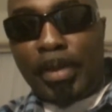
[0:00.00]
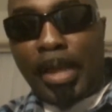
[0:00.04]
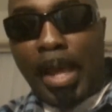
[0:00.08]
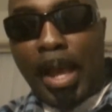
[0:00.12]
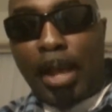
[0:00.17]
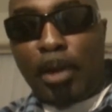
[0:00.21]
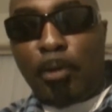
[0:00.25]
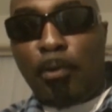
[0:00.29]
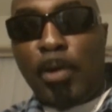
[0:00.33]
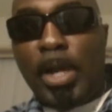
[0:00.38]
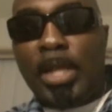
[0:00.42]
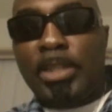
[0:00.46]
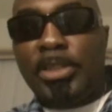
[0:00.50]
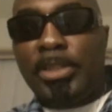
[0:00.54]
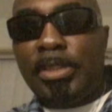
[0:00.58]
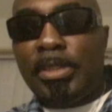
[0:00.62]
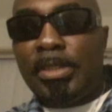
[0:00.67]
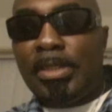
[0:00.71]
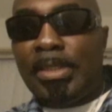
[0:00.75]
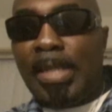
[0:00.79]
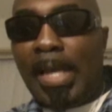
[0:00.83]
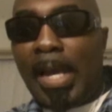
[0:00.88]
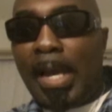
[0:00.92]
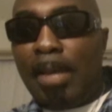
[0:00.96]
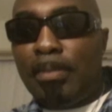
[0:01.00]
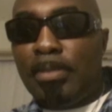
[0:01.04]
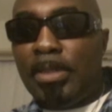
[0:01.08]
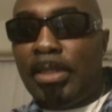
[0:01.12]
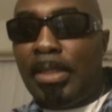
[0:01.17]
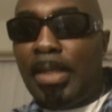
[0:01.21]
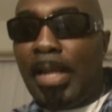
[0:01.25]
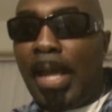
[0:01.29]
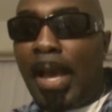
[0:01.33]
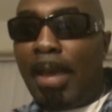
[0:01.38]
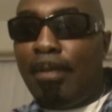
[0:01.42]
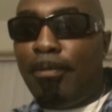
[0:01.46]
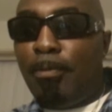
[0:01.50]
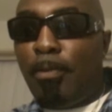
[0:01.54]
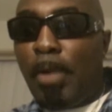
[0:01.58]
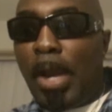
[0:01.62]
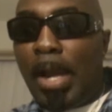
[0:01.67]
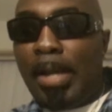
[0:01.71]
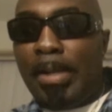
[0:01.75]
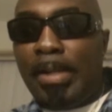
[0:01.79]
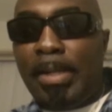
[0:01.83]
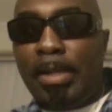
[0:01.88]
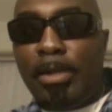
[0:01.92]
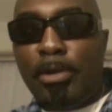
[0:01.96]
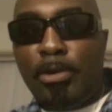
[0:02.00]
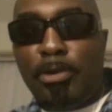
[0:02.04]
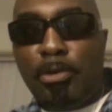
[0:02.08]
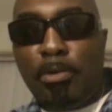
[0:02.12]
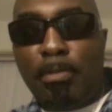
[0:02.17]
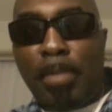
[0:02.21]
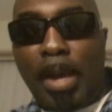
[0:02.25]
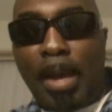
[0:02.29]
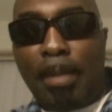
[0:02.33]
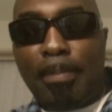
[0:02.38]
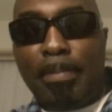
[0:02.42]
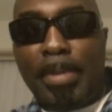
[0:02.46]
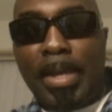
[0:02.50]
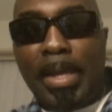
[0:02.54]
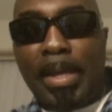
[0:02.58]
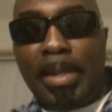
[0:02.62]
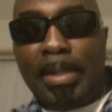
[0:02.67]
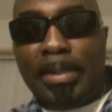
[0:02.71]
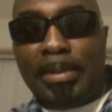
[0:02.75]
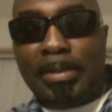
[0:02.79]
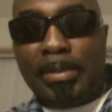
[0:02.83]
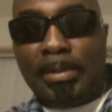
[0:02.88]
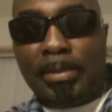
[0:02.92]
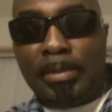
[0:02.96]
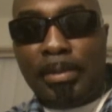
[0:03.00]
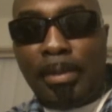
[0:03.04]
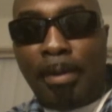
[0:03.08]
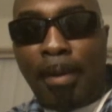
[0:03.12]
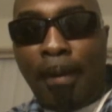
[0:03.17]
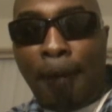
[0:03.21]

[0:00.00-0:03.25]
I question times in life where I didn't do my best.